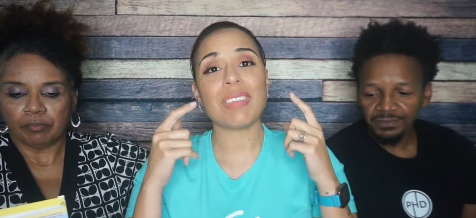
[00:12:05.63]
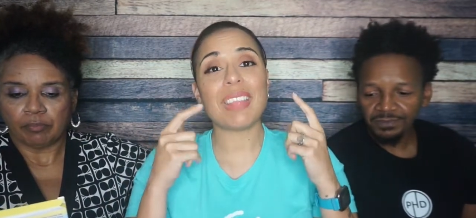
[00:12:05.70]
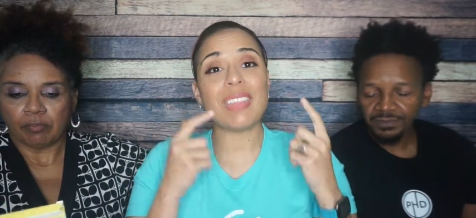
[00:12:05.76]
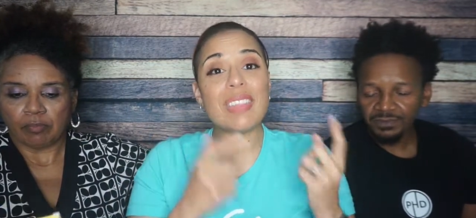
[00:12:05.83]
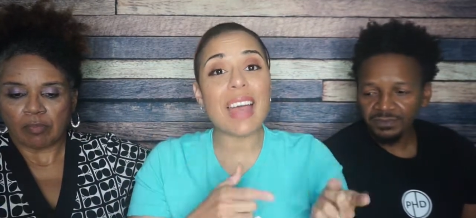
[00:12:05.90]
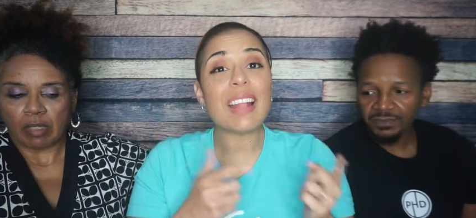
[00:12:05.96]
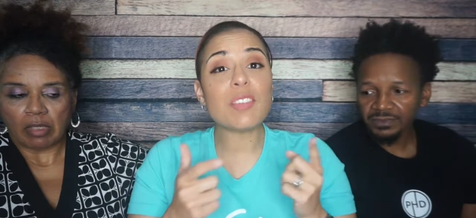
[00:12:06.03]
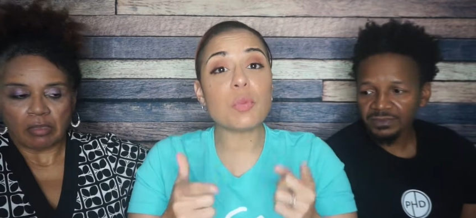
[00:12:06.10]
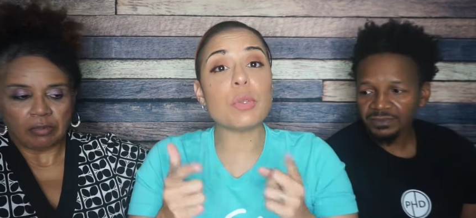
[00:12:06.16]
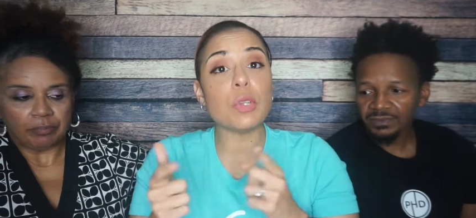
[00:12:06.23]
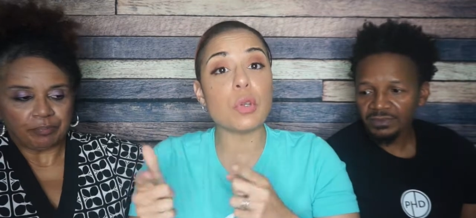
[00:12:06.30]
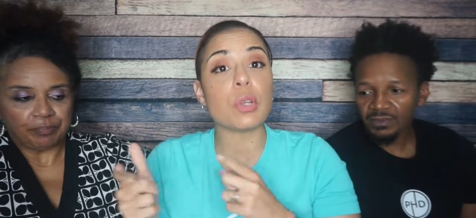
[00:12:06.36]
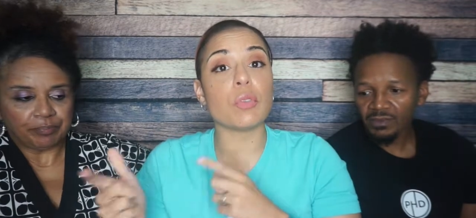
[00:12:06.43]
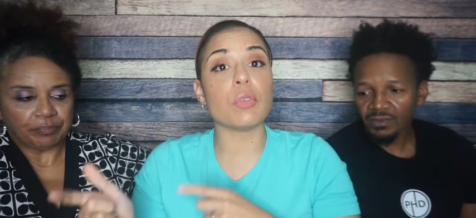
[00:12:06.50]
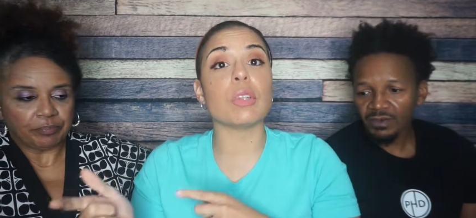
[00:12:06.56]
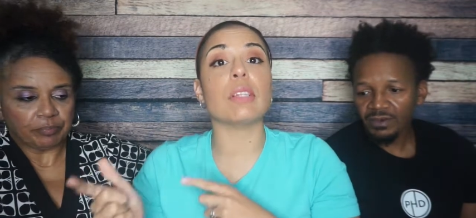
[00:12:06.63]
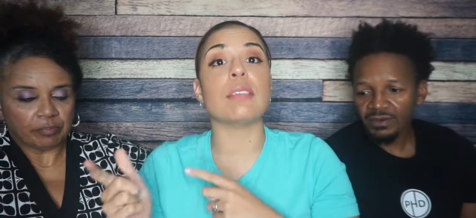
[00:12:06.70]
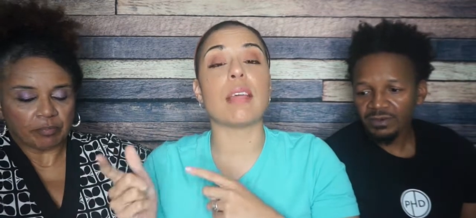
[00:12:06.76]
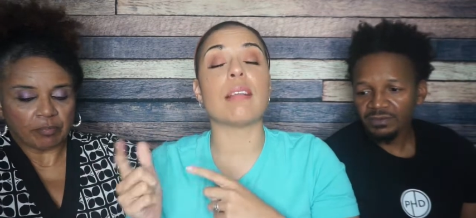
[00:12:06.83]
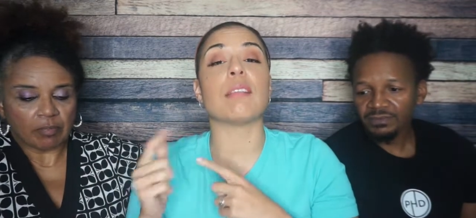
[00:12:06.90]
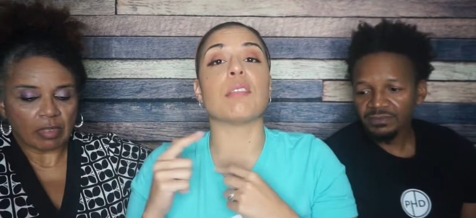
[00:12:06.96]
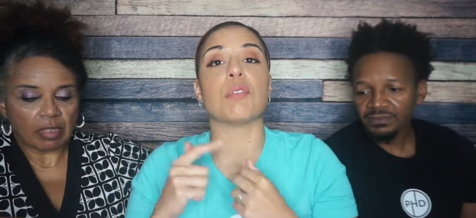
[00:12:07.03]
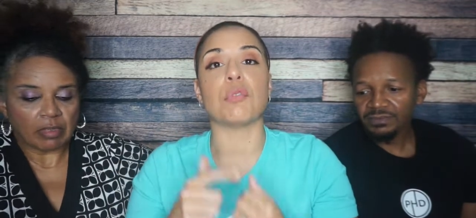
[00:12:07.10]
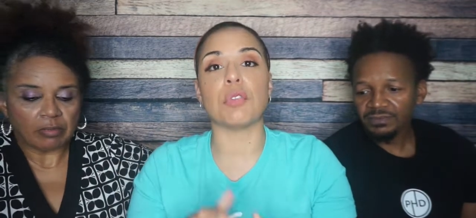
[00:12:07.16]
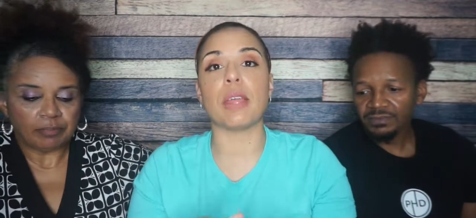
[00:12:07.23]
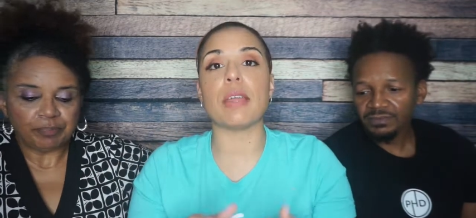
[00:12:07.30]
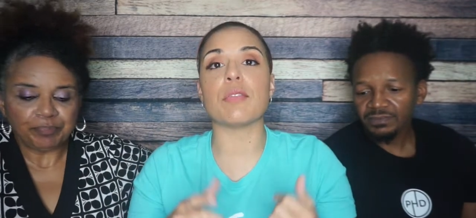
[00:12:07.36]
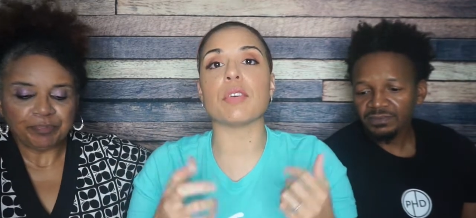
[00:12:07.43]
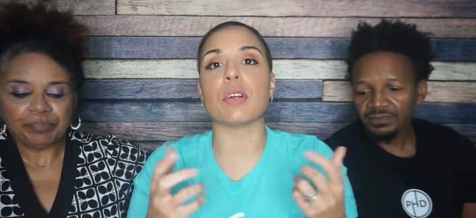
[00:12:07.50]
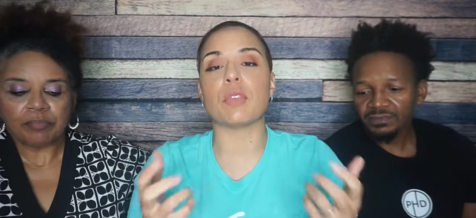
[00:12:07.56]
Speaker 1: And that's when you can really taste the
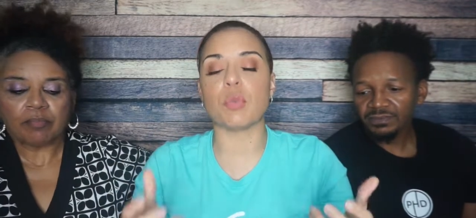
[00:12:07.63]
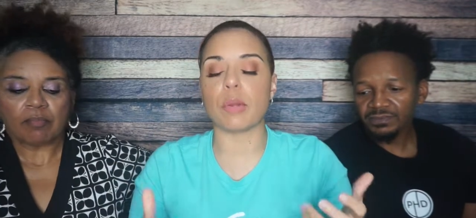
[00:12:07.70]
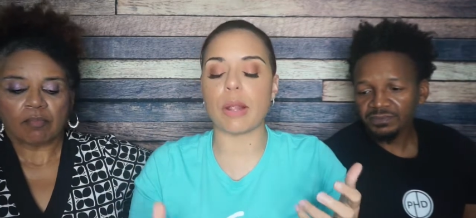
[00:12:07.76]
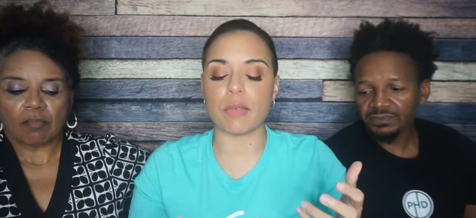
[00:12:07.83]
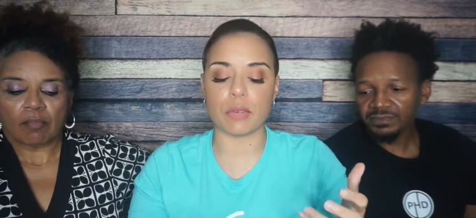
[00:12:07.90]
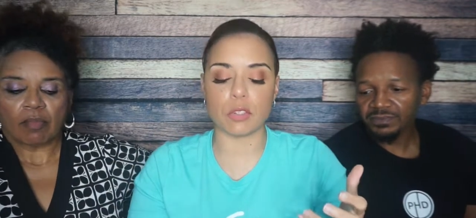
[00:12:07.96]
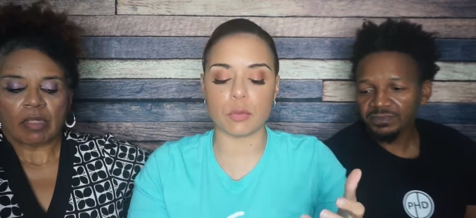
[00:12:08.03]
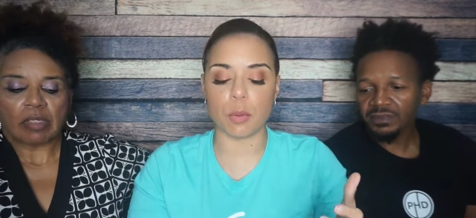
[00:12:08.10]
flavor of whatever it's